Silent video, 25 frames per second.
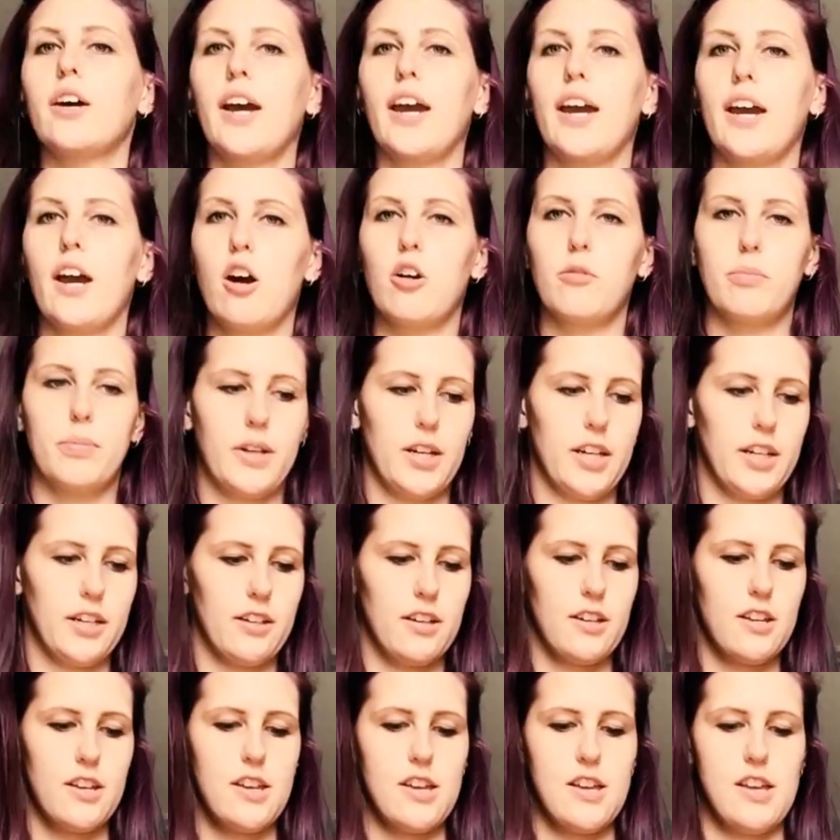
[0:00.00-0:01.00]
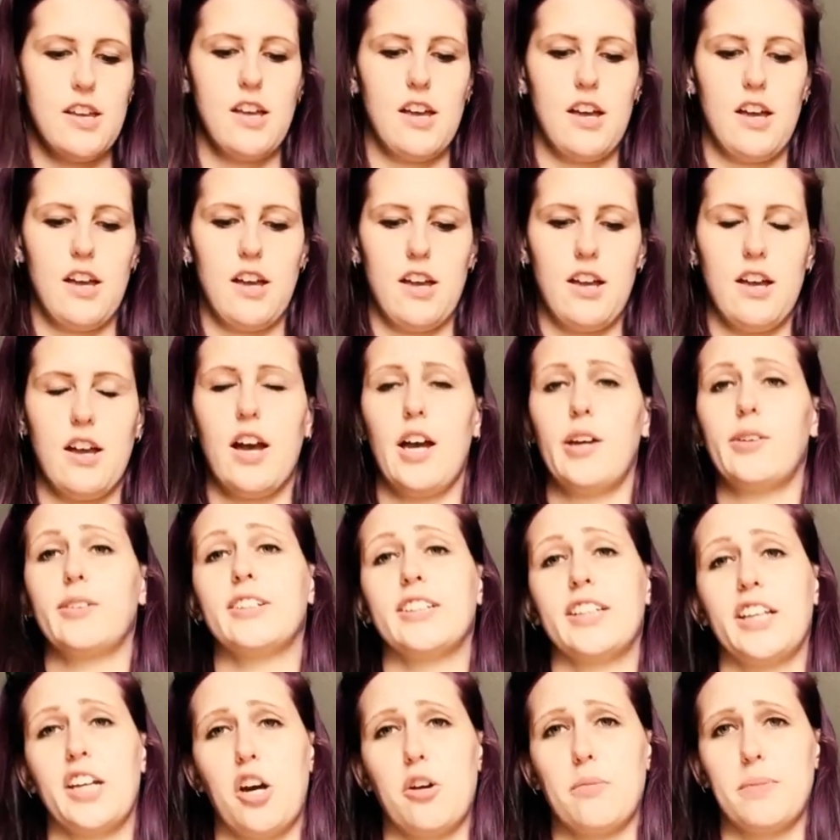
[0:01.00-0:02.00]
Okay, opening. I
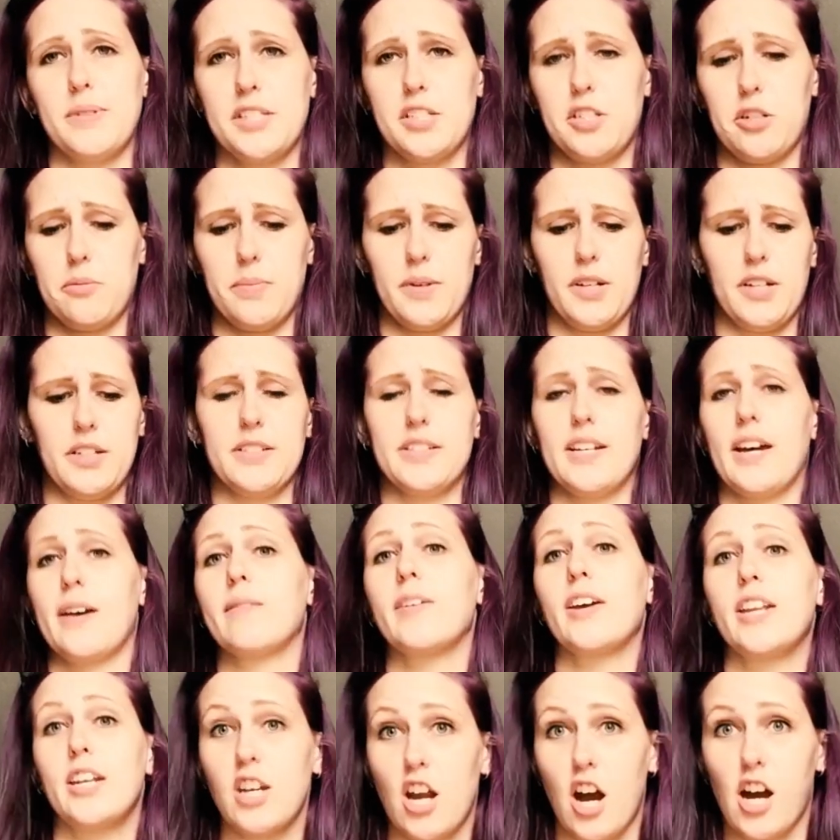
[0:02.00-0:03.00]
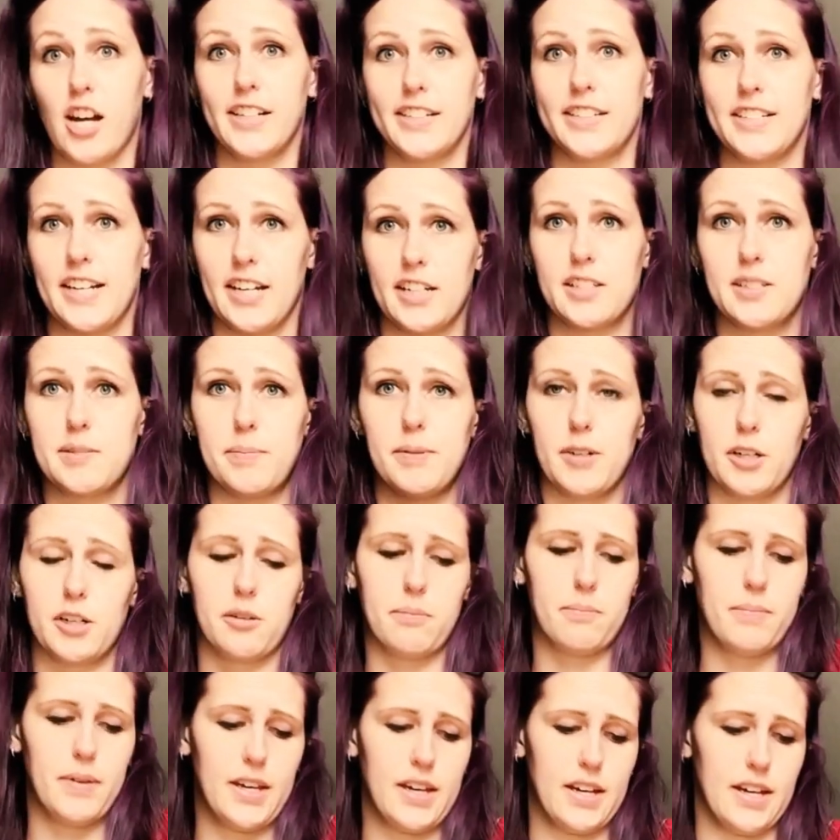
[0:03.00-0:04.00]
really hope it's Serpent and Dove and not a
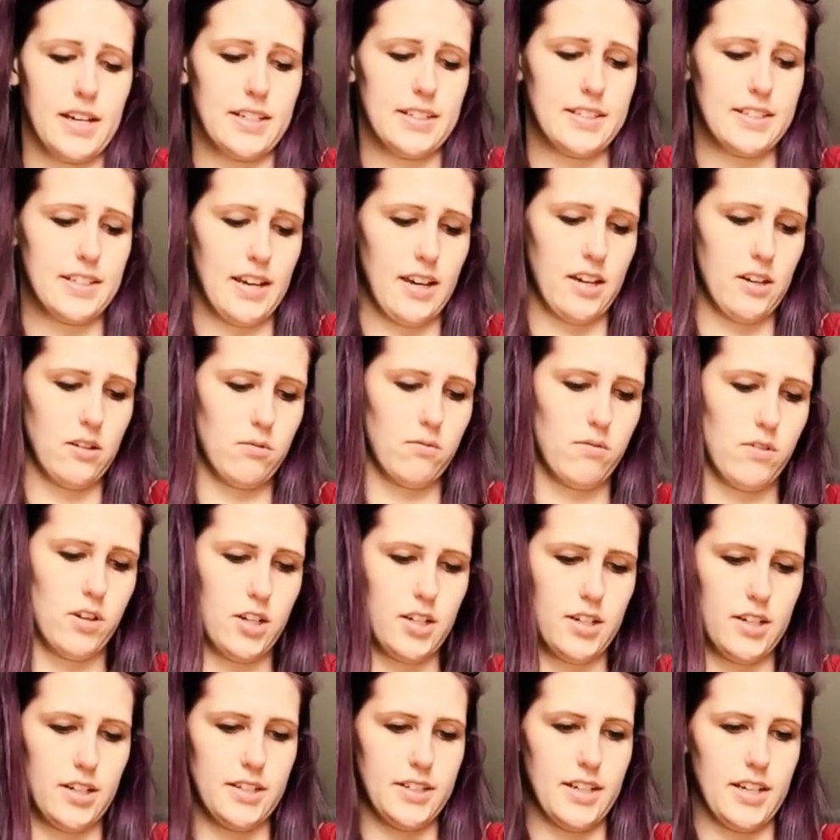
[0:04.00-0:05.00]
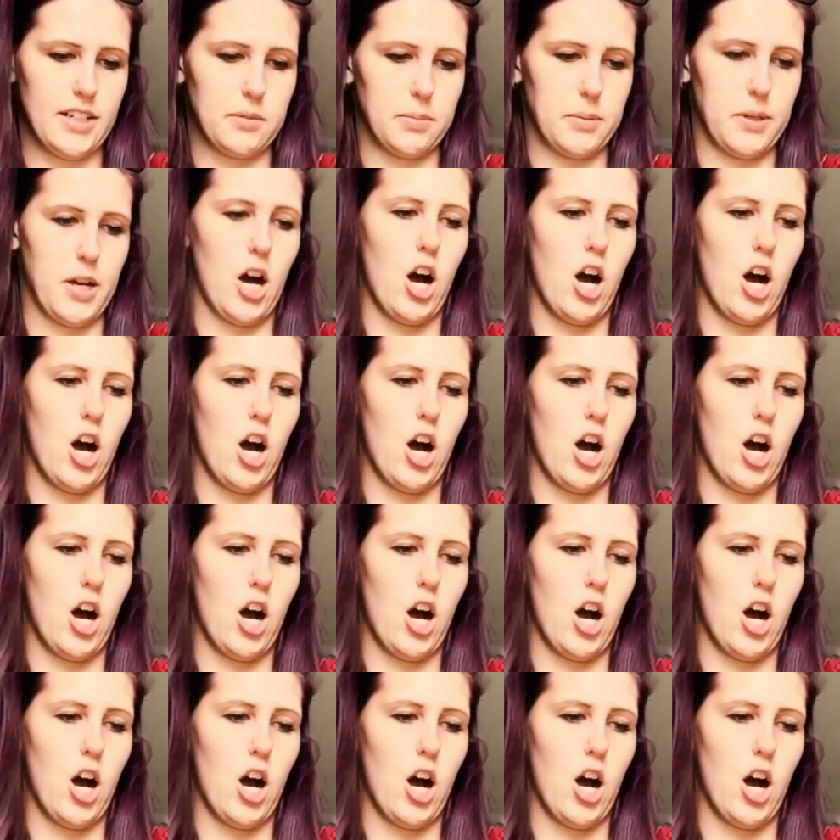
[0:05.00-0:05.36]
textbook because I don't want a textbook.